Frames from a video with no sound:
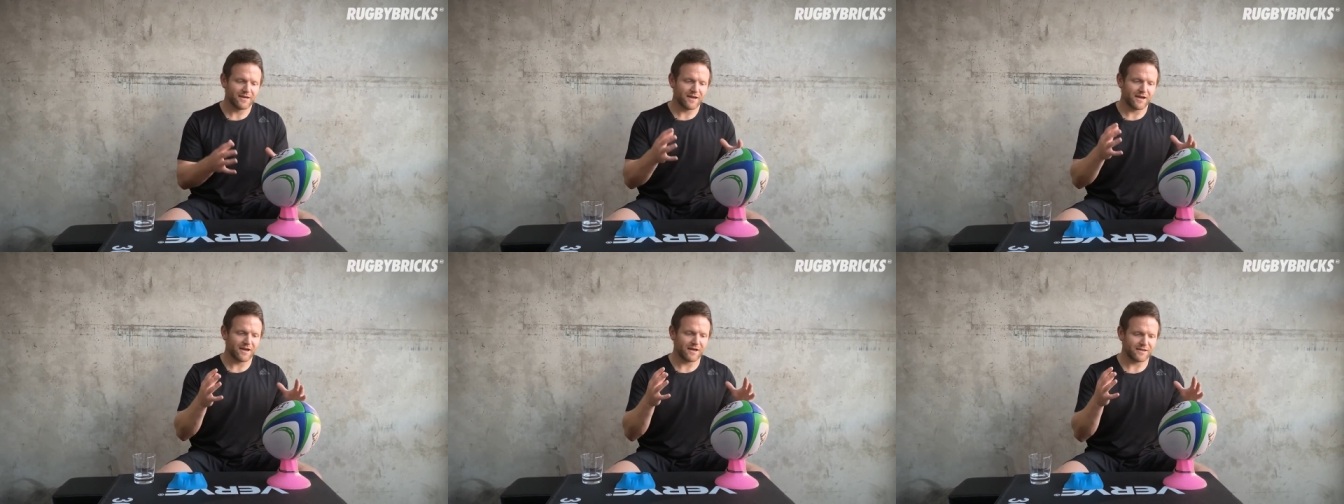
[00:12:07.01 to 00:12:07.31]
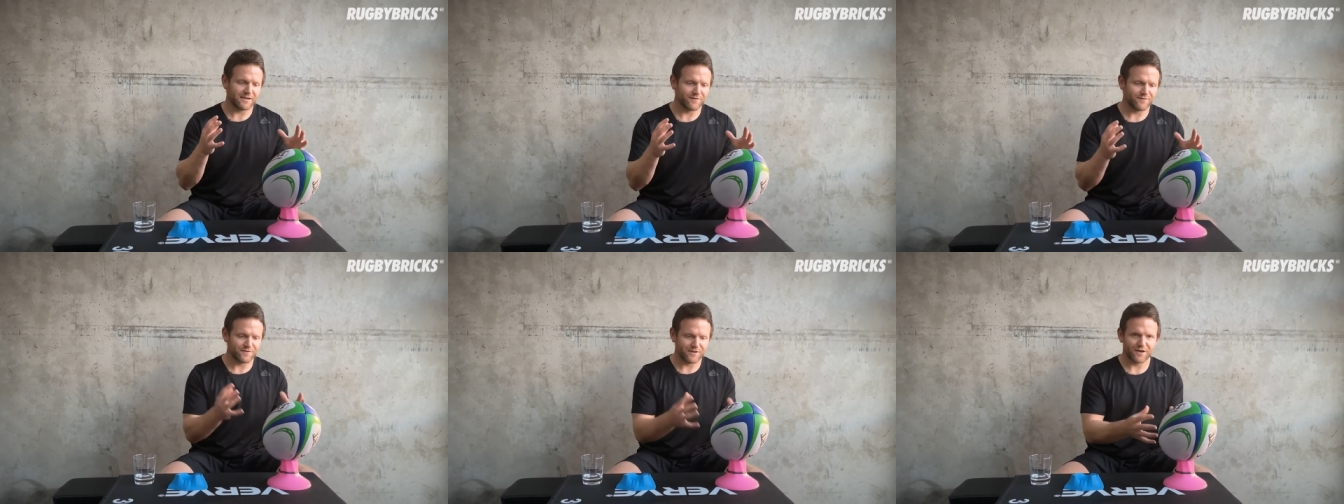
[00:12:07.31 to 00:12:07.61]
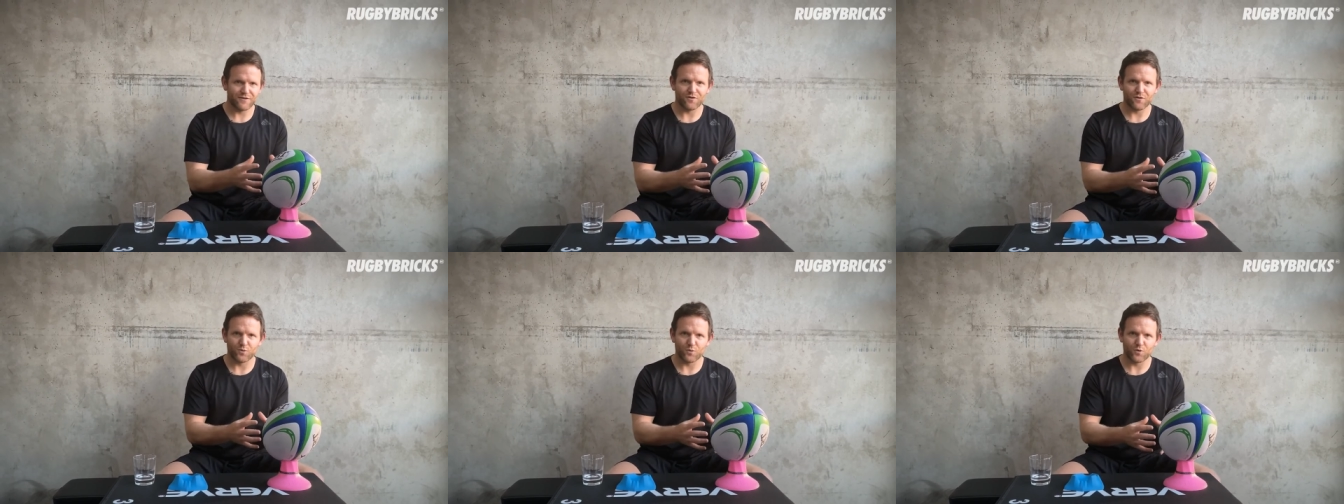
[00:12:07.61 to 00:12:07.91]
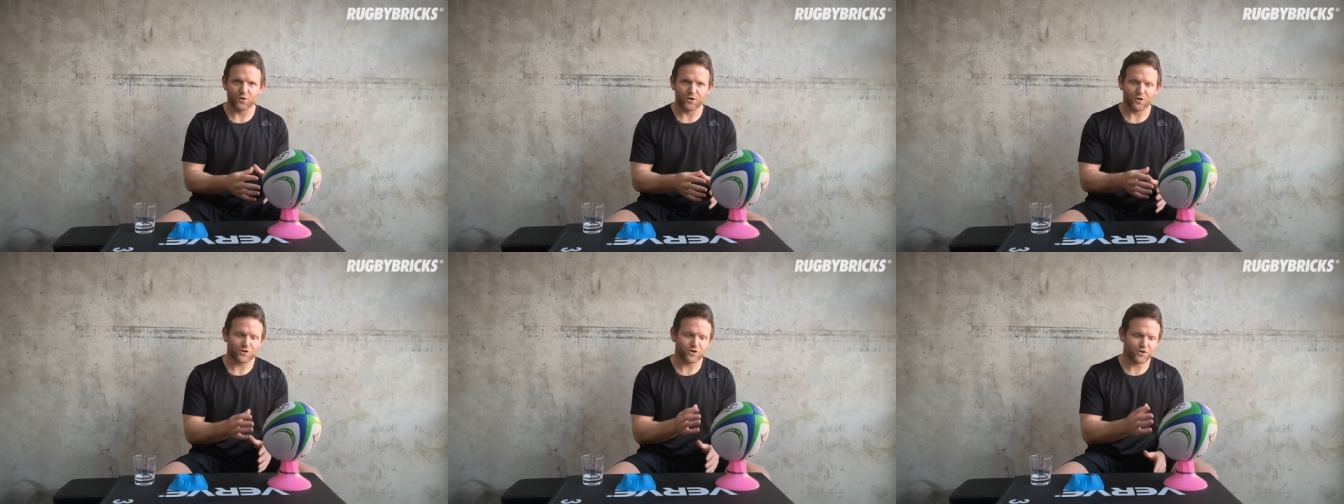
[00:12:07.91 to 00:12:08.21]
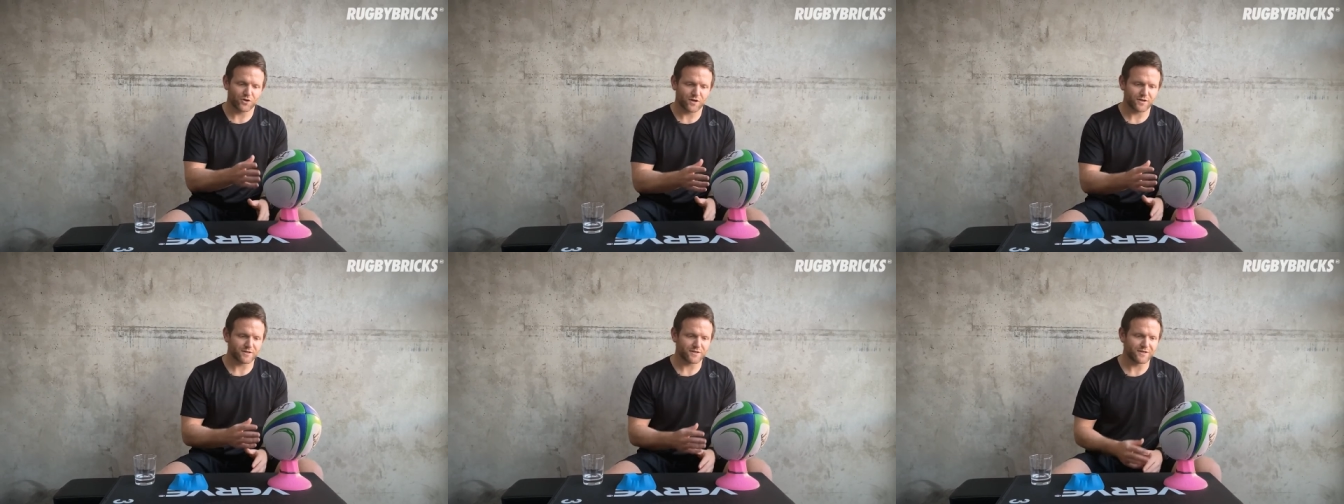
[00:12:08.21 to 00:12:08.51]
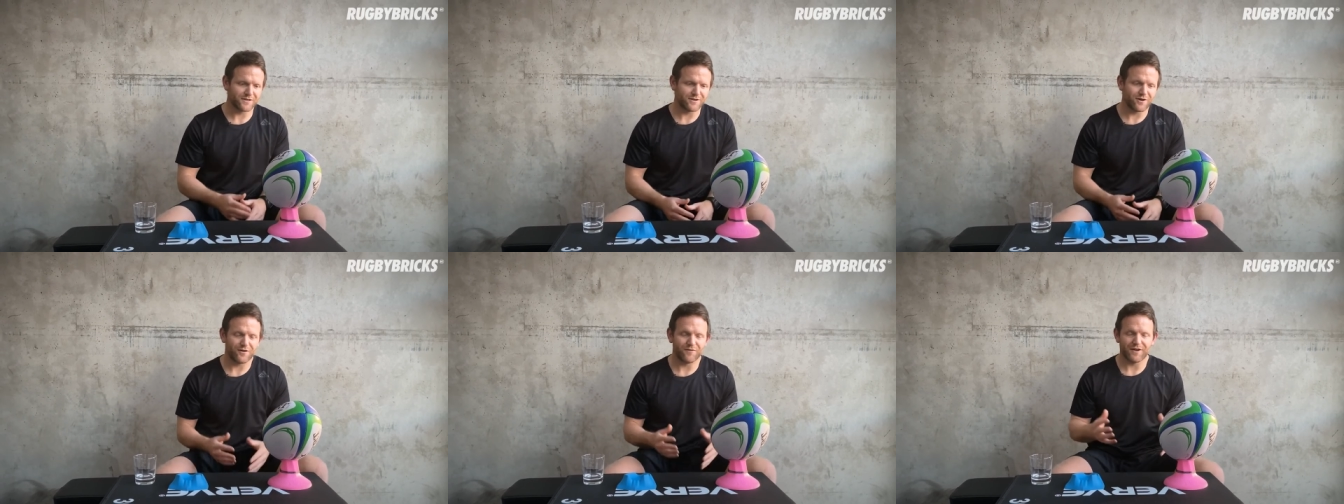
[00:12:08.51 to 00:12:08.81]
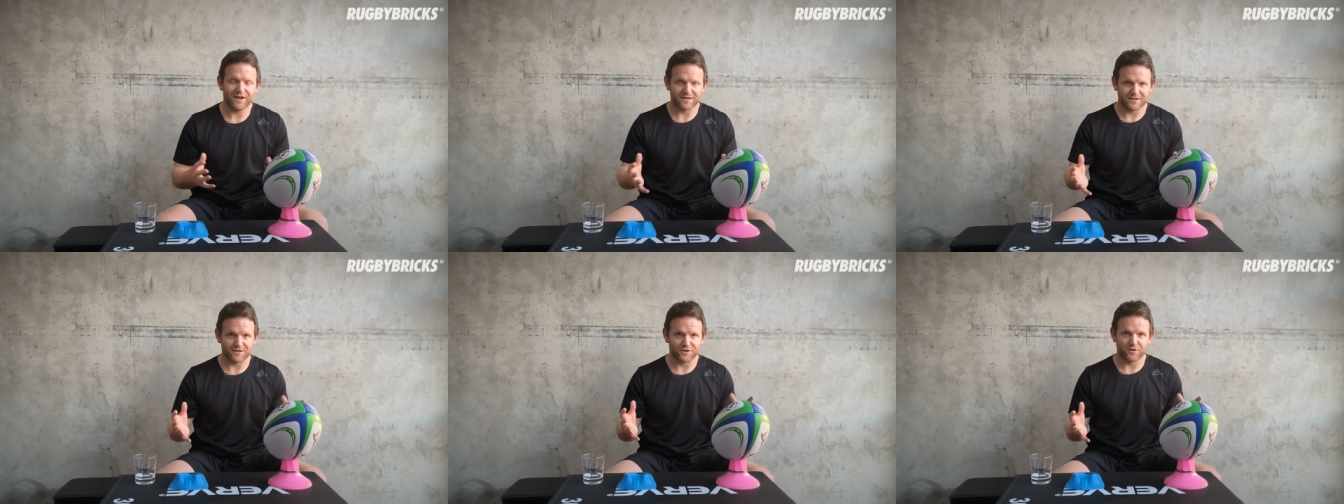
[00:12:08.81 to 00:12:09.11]
Uh, you've done the work. Trust it. I've
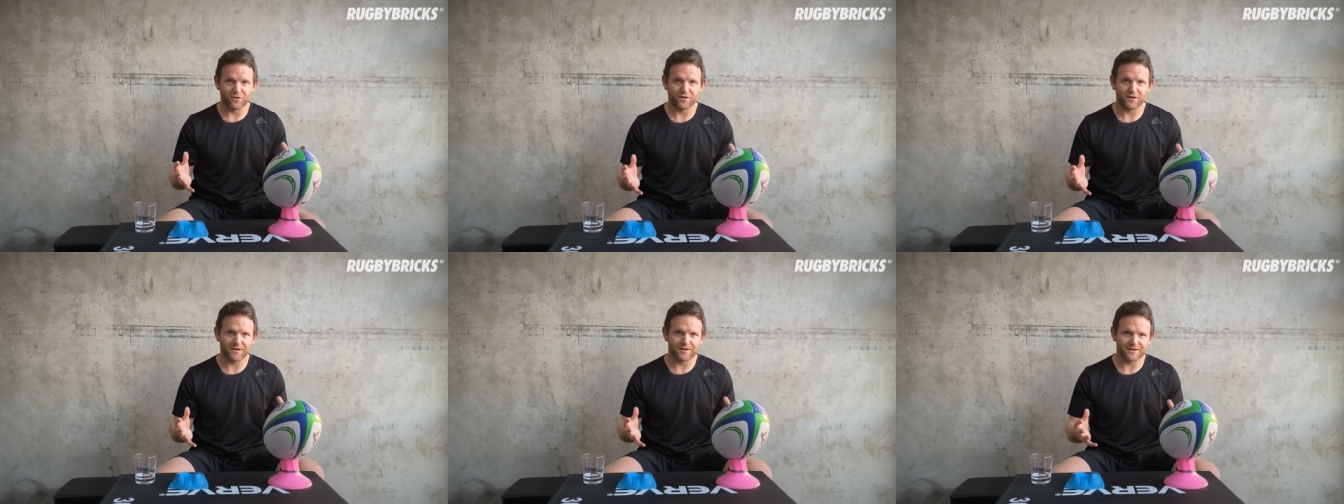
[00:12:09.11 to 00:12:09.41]
had to do that